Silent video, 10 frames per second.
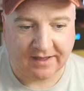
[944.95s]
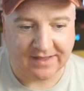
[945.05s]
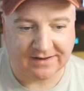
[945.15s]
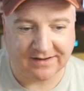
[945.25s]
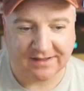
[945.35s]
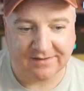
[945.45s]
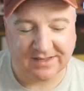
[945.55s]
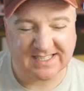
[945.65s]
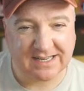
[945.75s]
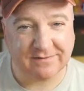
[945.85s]
and then
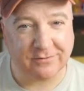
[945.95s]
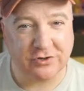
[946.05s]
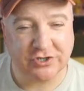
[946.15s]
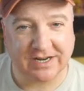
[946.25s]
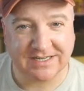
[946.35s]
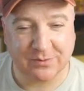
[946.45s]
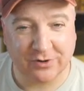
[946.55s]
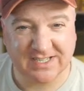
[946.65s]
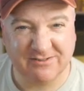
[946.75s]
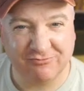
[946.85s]
the sin function
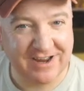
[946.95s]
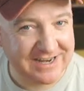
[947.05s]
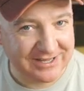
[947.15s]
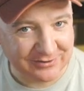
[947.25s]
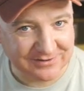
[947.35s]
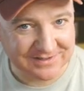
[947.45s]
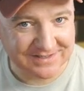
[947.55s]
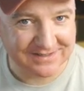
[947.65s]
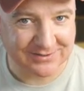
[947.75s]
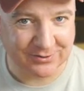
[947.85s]
actually works in
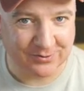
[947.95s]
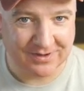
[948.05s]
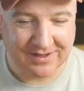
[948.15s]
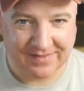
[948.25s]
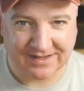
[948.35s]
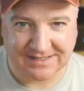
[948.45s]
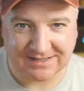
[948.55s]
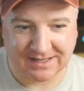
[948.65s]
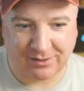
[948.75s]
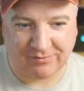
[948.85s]
radians, so that's
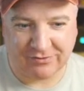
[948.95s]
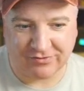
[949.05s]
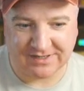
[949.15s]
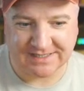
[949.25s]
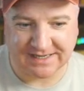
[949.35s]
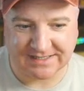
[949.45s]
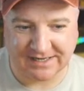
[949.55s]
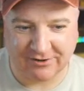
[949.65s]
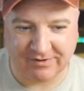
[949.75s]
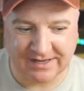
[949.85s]
actually
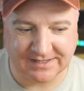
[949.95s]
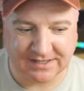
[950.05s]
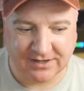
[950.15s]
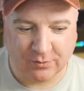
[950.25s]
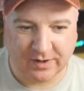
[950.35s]
360 degrees.